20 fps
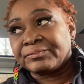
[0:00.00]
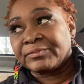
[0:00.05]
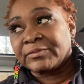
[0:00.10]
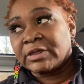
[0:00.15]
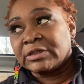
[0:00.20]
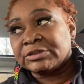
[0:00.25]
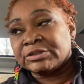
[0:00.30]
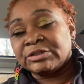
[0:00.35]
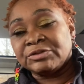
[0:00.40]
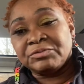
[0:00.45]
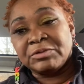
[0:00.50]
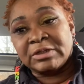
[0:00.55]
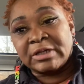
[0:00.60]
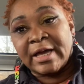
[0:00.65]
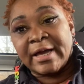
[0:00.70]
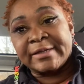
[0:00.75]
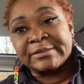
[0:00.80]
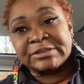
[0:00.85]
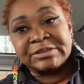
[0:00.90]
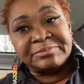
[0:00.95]
she
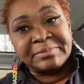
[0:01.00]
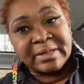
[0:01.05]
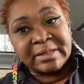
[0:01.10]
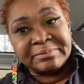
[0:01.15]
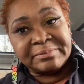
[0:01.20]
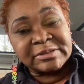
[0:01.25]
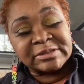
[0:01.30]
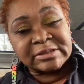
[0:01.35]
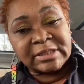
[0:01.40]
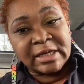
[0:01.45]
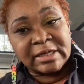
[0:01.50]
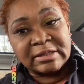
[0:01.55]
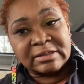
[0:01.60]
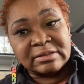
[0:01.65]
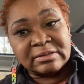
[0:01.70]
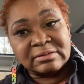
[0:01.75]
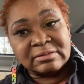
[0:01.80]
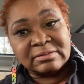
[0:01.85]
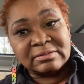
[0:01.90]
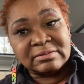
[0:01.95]
realized she made a mistake.
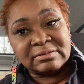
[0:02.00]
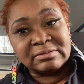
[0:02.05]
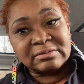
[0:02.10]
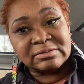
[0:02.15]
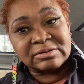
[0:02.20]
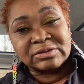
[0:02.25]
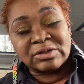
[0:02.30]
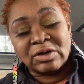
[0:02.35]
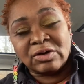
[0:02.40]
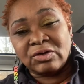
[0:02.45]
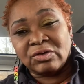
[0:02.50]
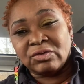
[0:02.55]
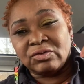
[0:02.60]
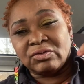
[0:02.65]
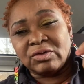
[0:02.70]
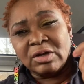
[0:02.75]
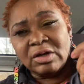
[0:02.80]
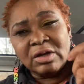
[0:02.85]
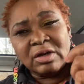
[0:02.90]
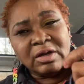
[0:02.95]
So,
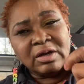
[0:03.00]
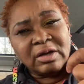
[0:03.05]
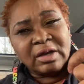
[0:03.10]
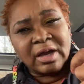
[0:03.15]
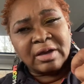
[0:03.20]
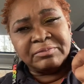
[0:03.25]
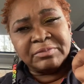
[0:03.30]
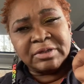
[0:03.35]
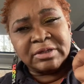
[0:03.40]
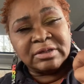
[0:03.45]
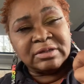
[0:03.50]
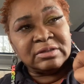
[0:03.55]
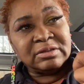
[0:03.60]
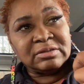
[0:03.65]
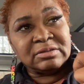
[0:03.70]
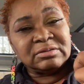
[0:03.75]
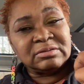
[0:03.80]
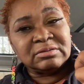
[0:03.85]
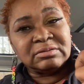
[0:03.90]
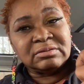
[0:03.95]
I
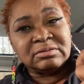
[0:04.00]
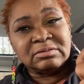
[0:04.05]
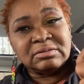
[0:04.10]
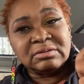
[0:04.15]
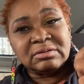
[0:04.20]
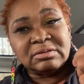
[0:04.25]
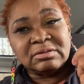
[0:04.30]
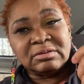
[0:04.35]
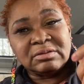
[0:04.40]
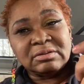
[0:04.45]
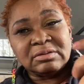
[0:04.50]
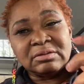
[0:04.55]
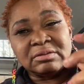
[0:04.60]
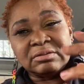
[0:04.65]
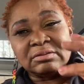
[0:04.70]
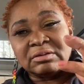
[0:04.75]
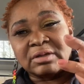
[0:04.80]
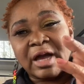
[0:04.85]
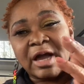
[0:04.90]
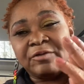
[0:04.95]
mean,
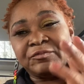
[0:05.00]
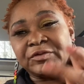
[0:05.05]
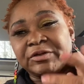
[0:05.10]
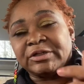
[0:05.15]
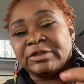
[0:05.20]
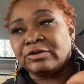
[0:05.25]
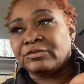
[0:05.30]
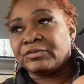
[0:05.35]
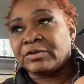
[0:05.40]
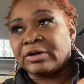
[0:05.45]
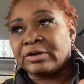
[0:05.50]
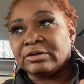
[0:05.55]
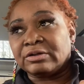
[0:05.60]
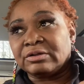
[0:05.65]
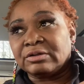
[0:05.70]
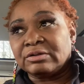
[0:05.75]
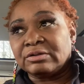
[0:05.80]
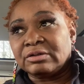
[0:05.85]
I forgive her.